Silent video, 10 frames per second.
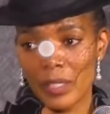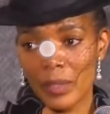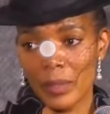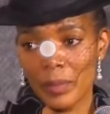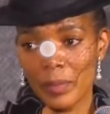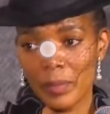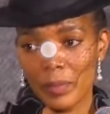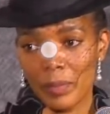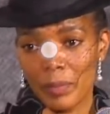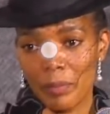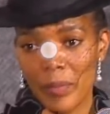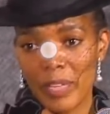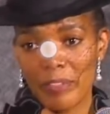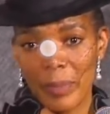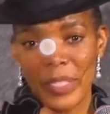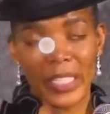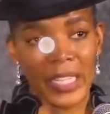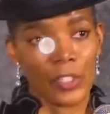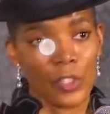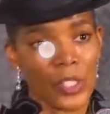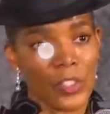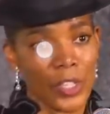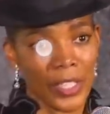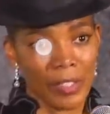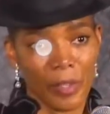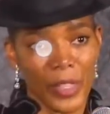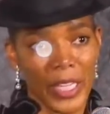And I would appeal to you that you continue doing that